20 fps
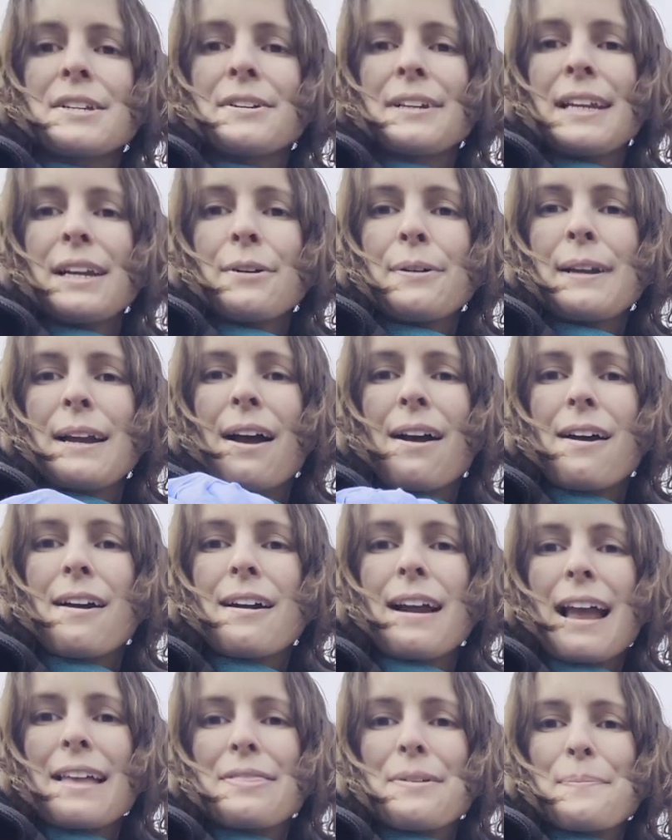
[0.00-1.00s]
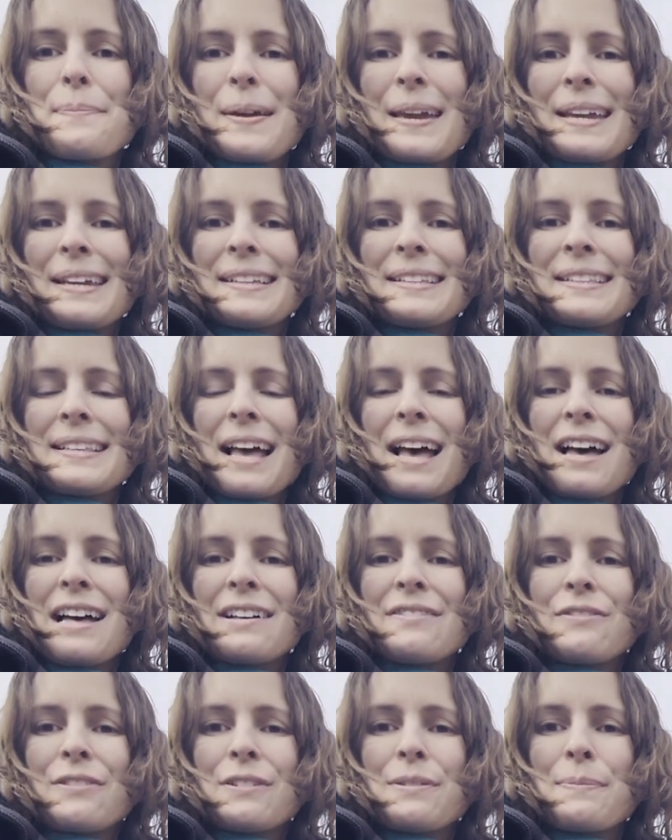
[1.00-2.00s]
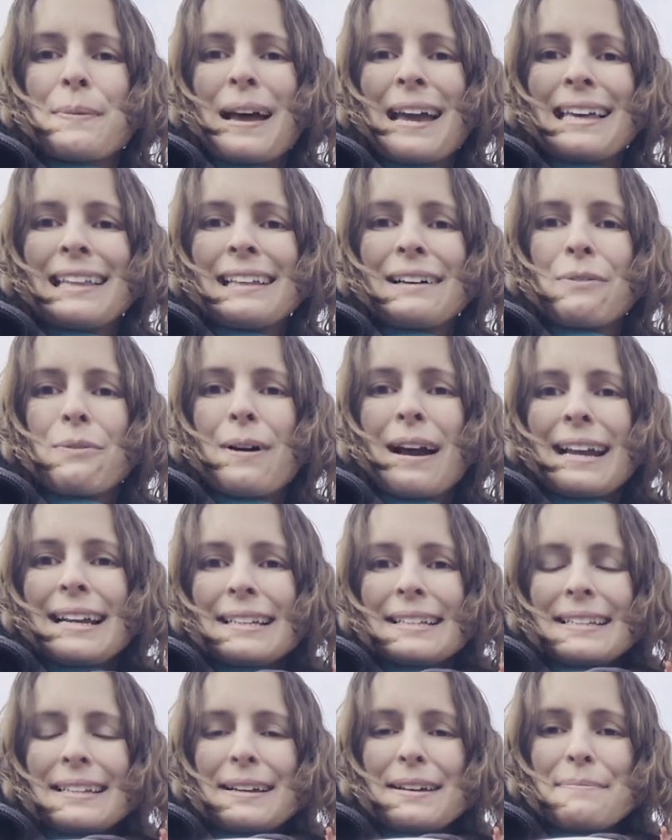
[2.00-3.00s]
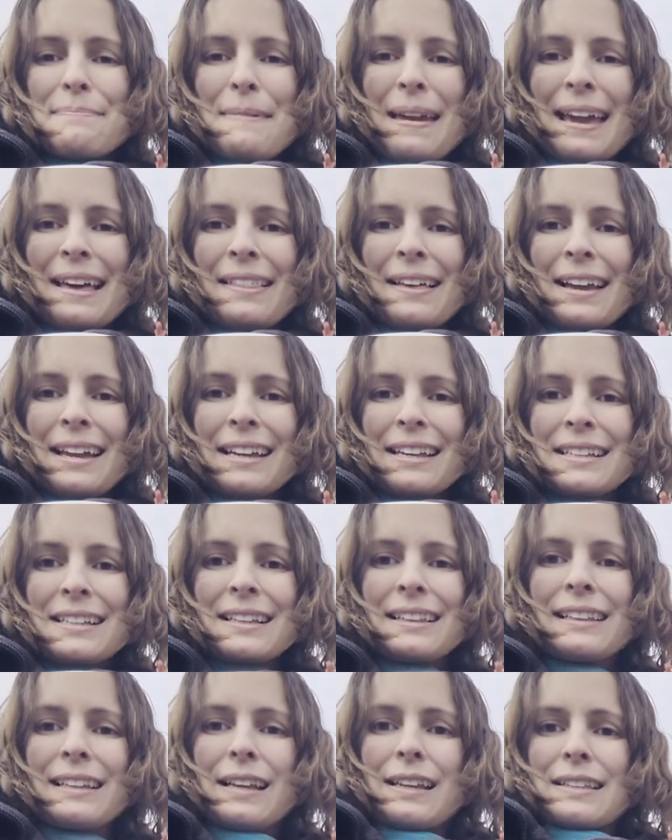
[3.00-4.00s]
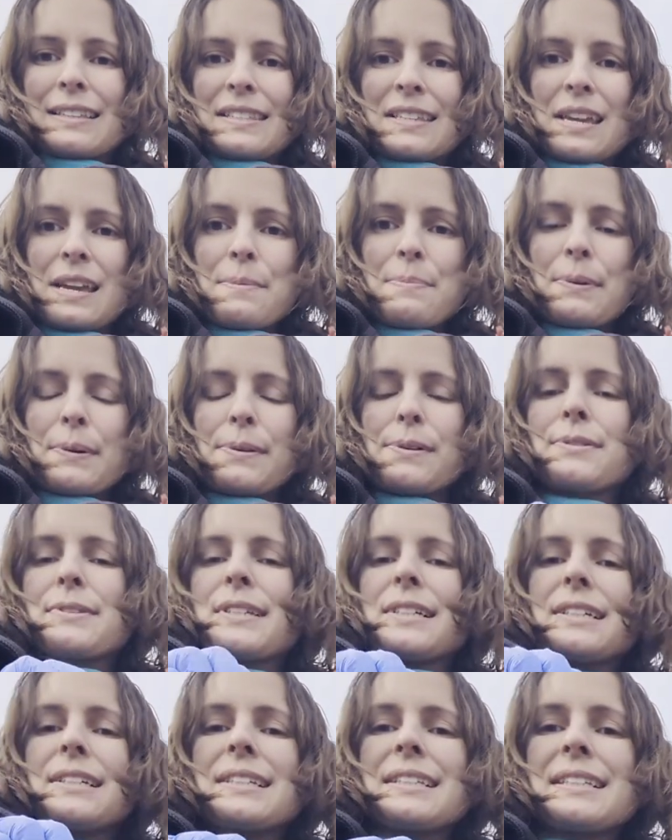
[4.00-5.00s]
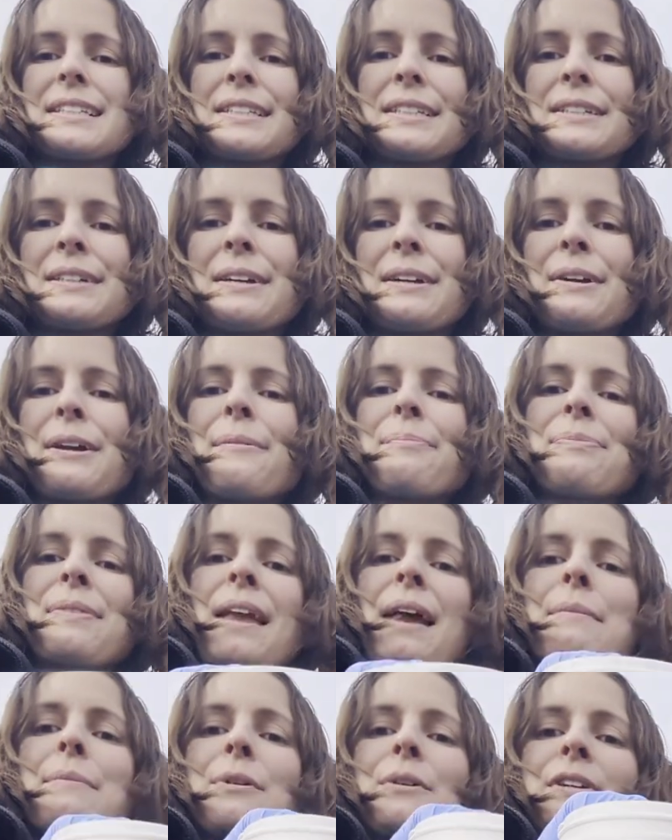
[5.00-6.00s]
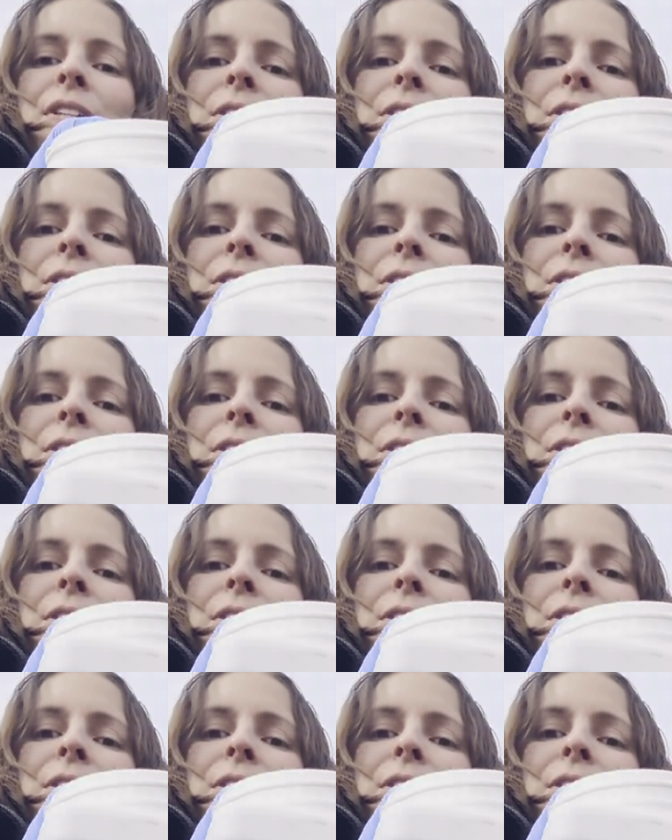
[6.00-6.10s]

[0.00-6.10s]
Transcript: So here we are at the base of one of my white Meiland landscape roses. I'm going